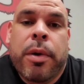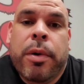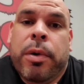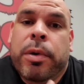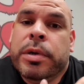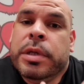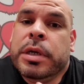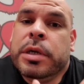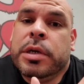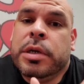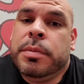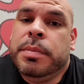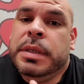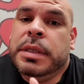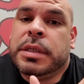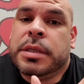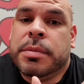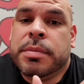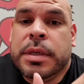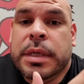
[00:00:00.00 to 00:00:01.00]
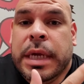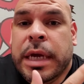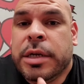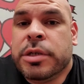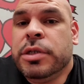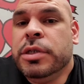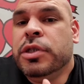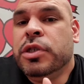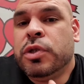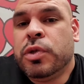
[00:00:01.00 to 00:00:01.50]
Or there could be something
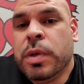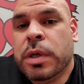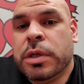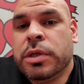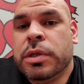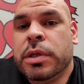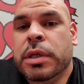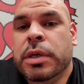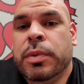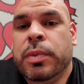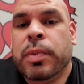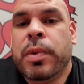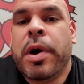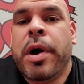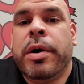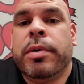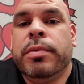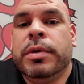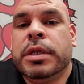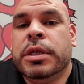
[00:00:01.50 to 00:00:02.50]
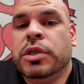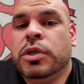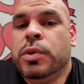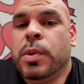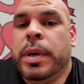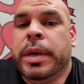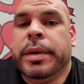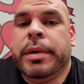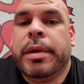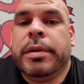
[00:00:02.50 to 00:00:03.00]
actually structurally wrong with the
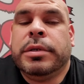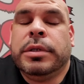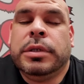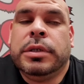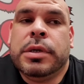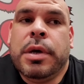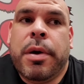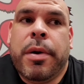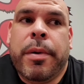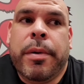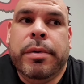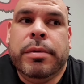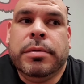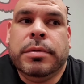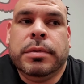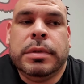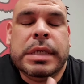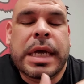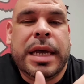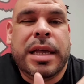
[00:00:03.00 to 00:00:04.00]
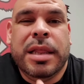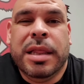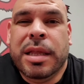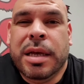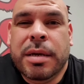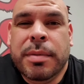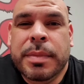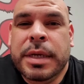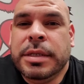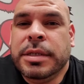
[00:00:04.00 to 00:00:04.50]
joint. So like
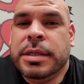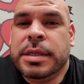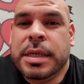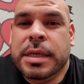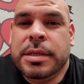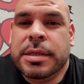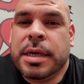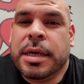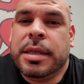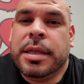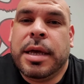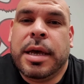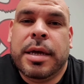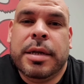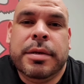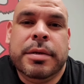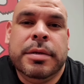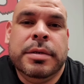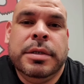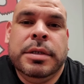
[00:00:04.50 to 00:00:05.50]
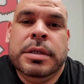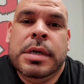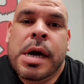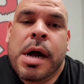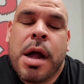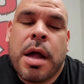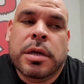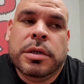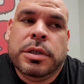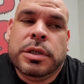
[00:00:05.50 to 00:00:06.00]
ligaments, things like that.
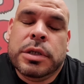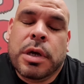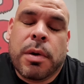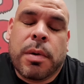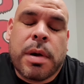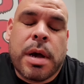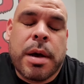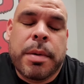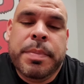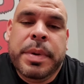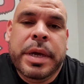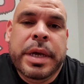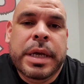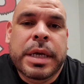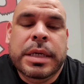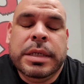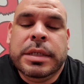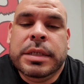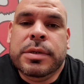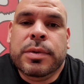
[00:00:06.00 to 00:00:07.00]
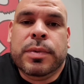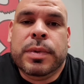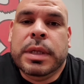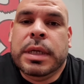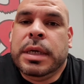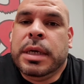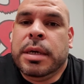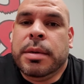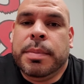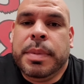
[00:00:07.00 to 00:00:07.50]
So cupping isn't
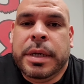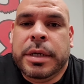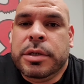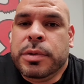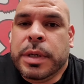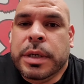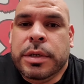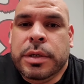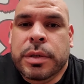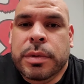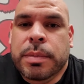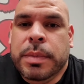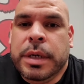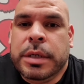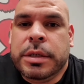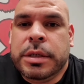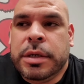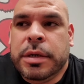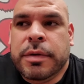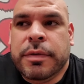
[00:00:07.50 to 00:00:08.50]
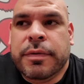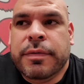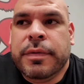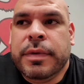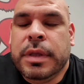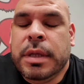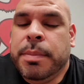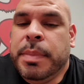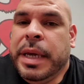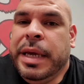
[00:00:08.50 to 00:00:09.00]
really going to penetrate too much of
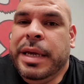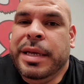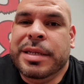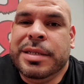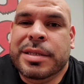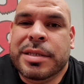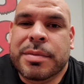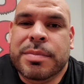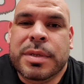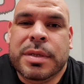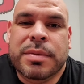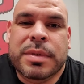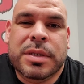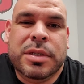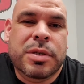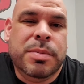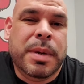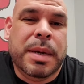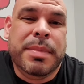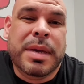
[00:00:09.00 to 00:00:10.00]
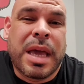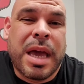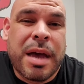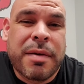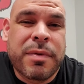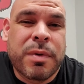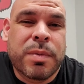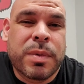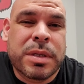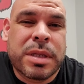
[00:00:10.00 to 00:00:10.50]
the pain and symptoms that you might be
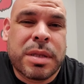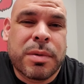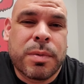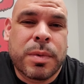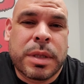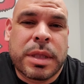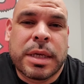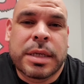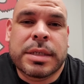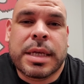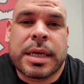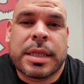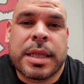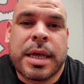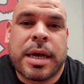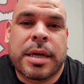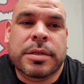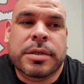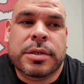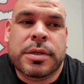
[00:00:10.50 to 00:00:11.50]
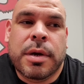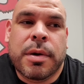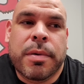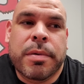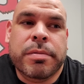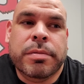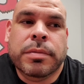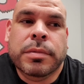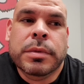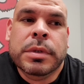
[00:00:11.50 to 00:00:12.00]
having with things like that.
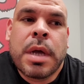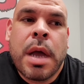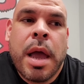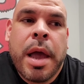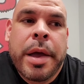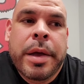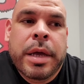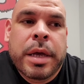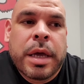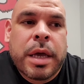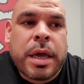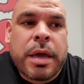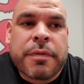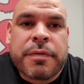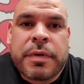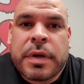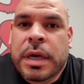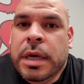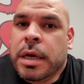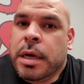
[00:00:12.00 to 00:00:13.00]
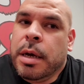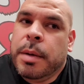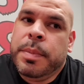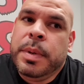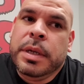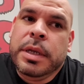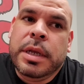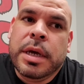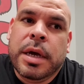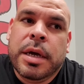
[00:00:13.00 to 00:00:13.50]
So if you get
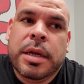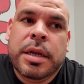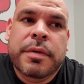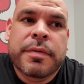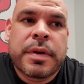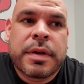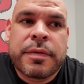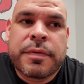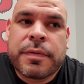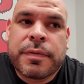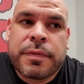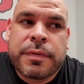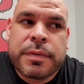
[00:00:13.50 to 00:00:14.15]
cupping done, even if